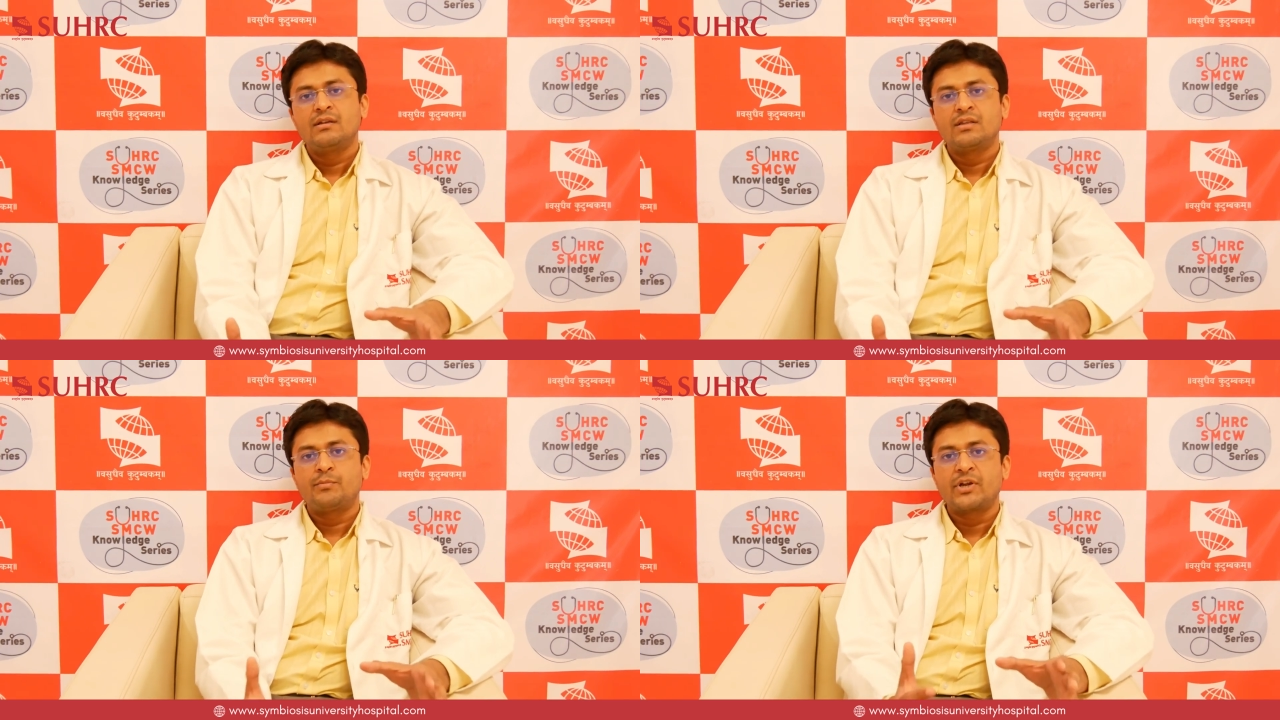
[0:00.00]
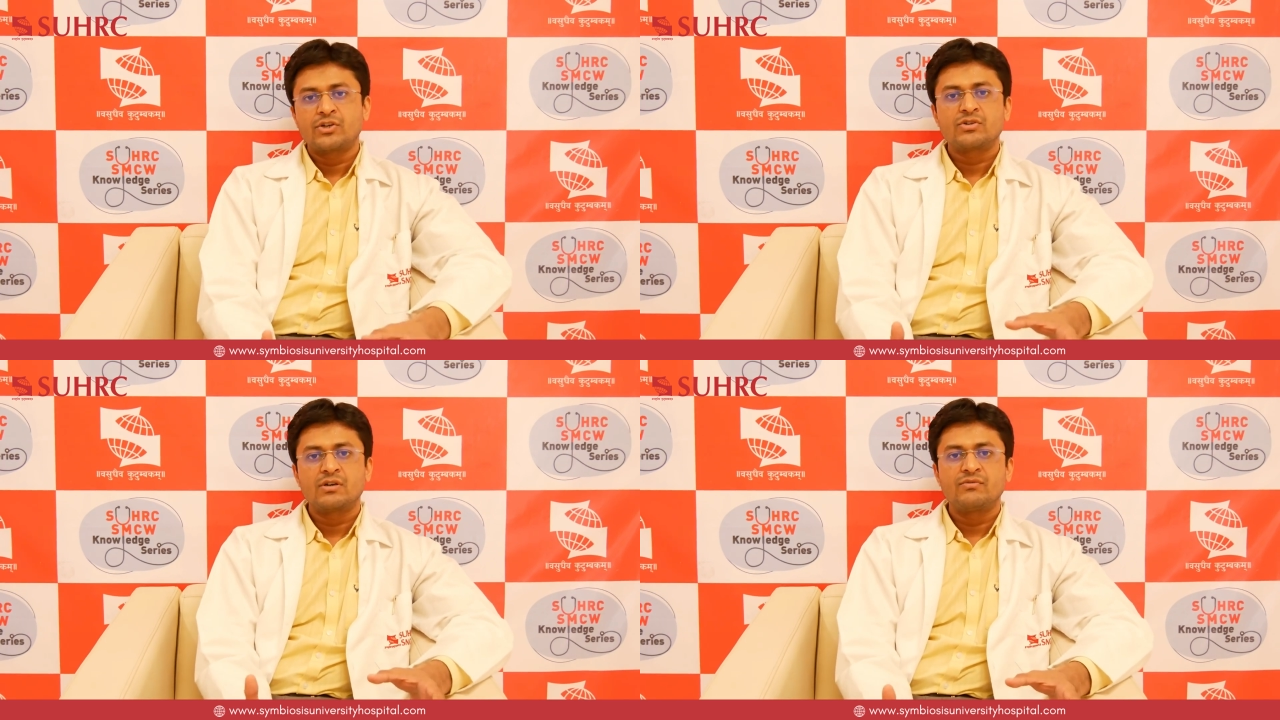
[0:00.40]
the
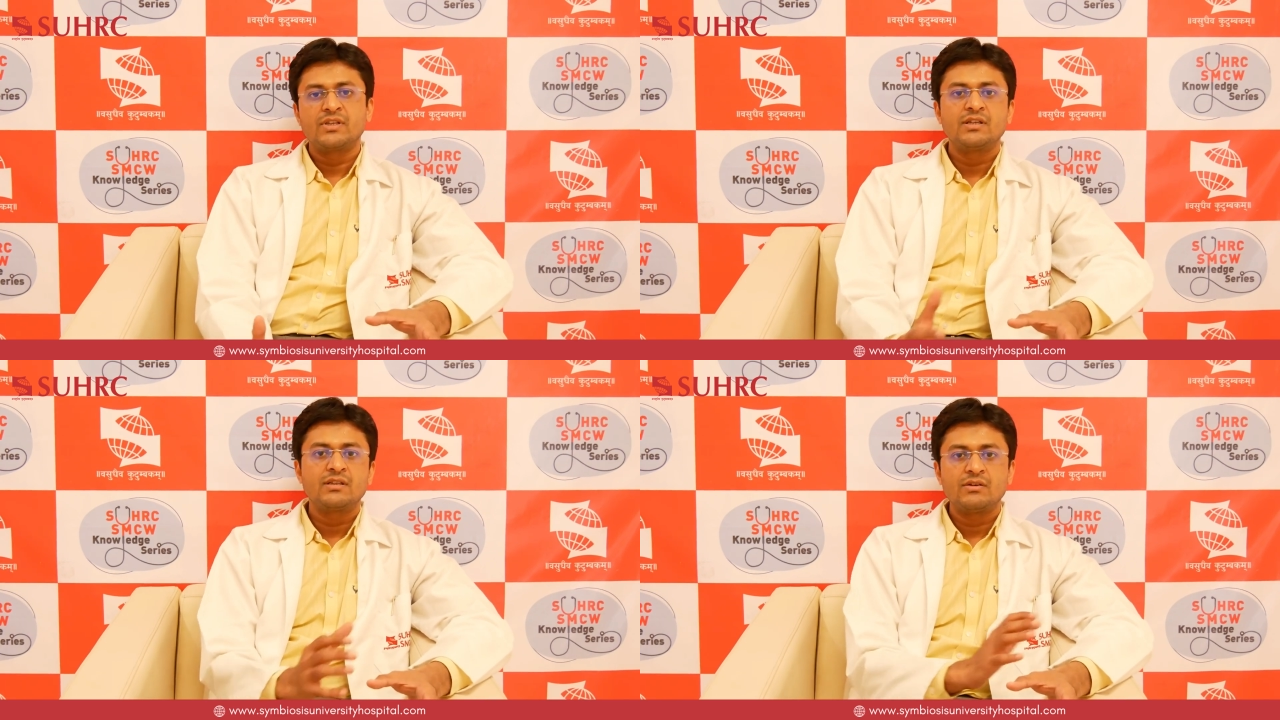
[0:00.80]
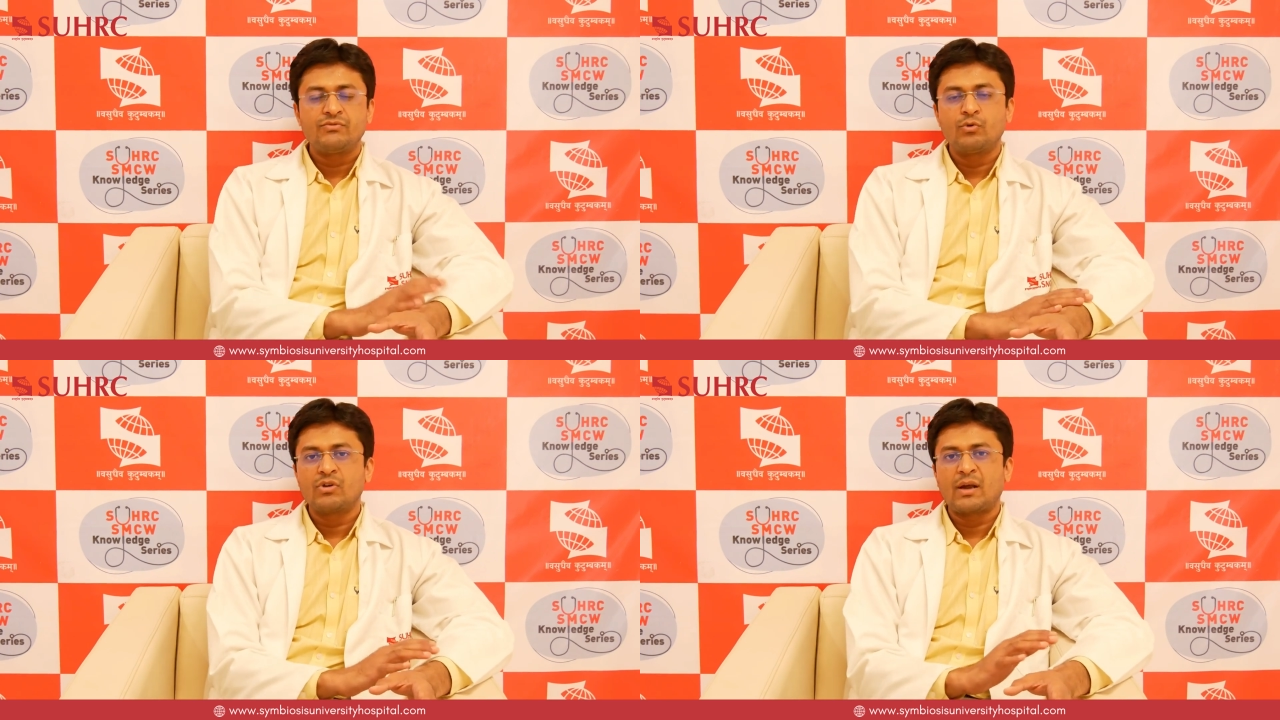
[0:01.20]
pressure within the
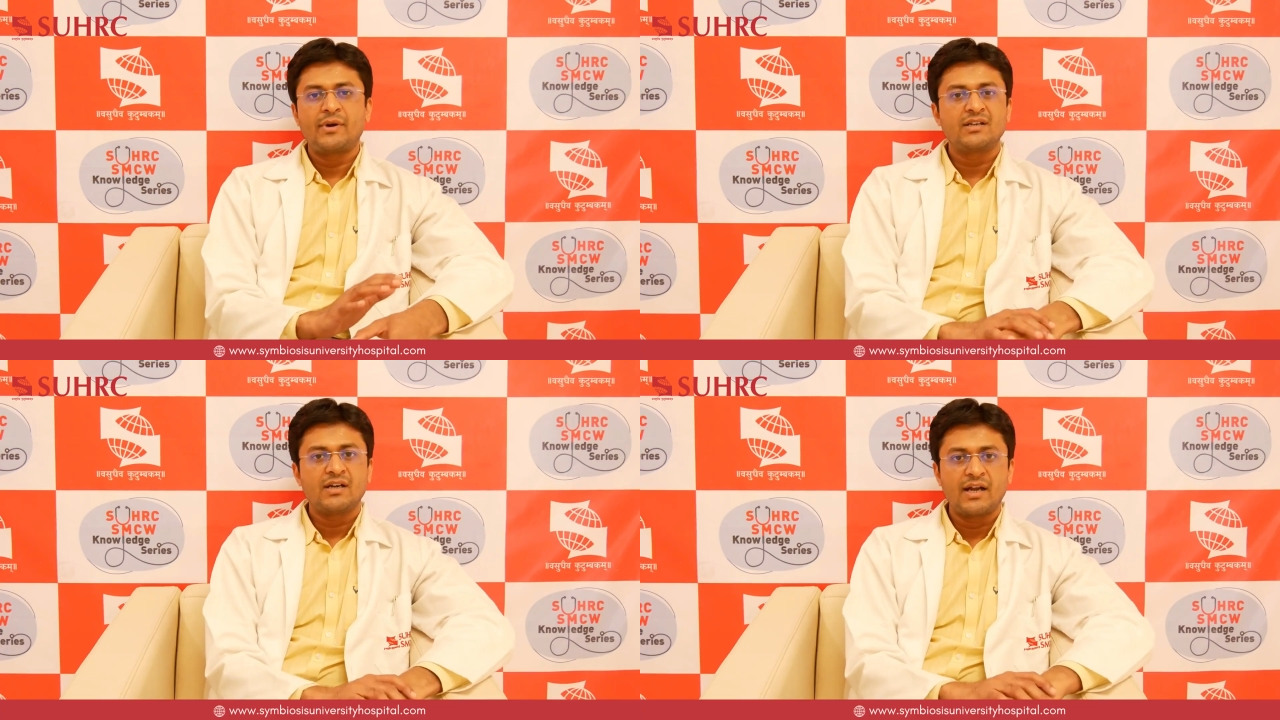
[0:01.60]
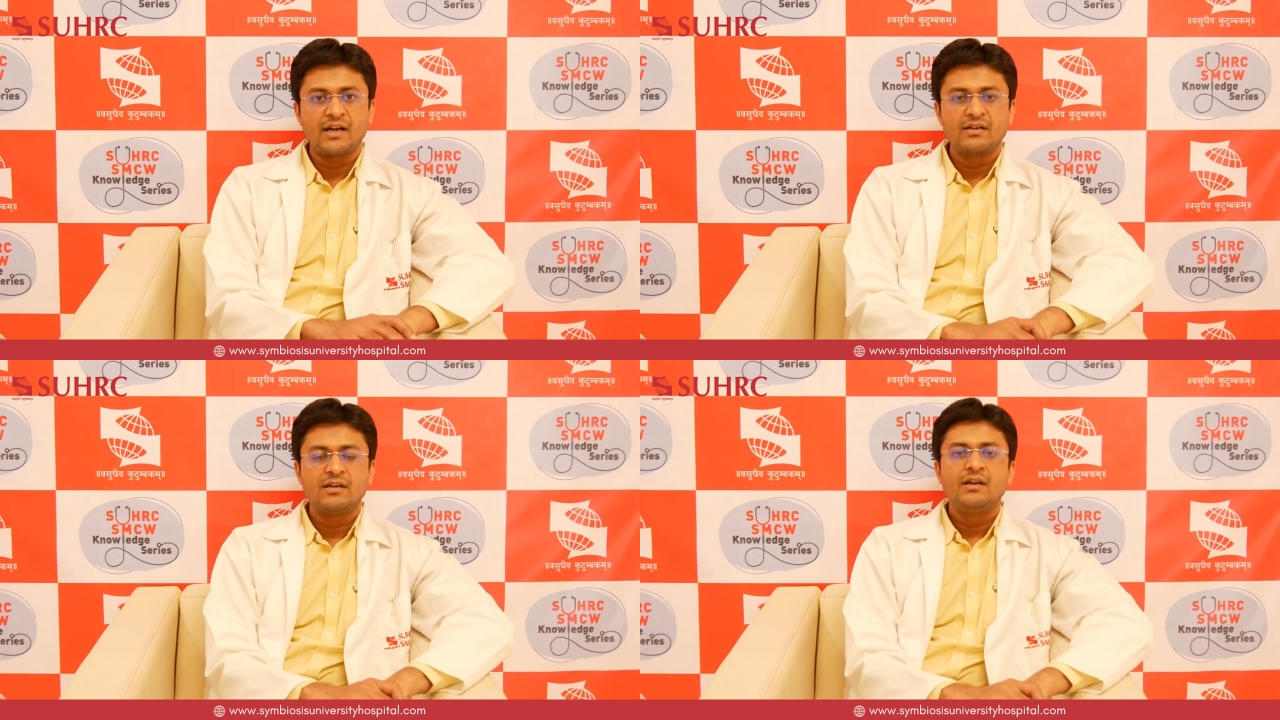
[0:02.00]
forearm and the
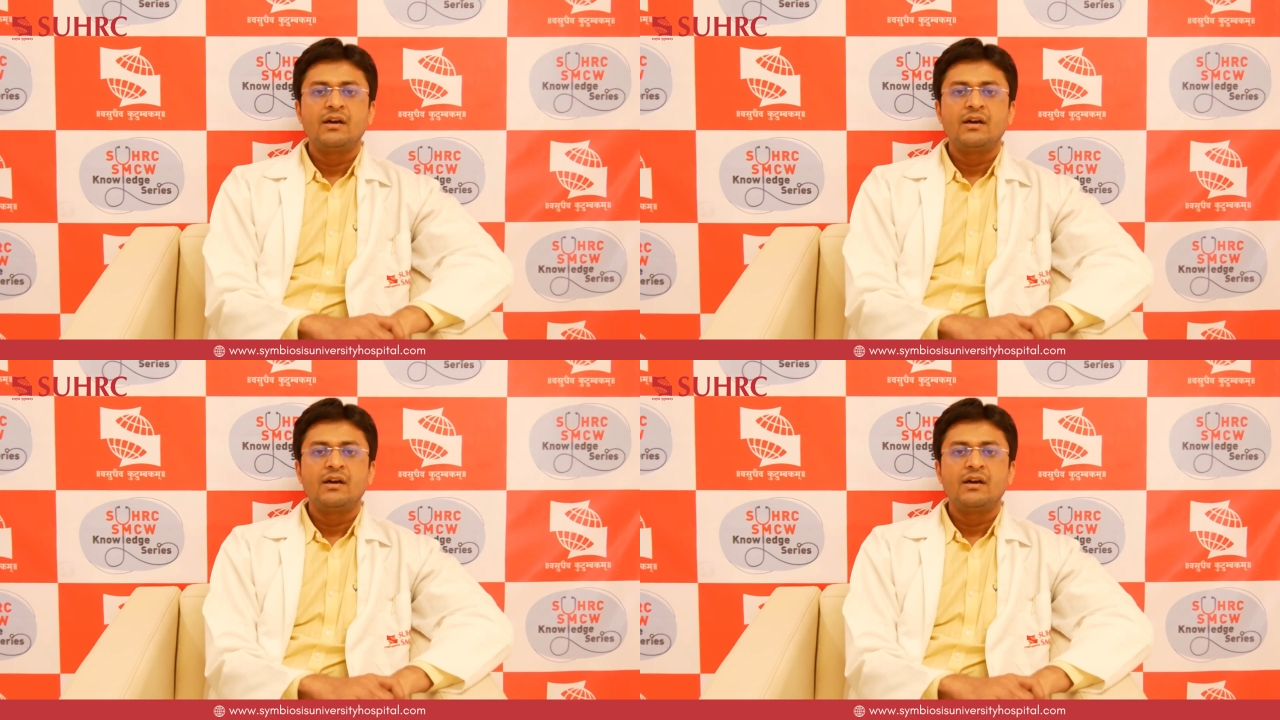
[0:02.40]
hand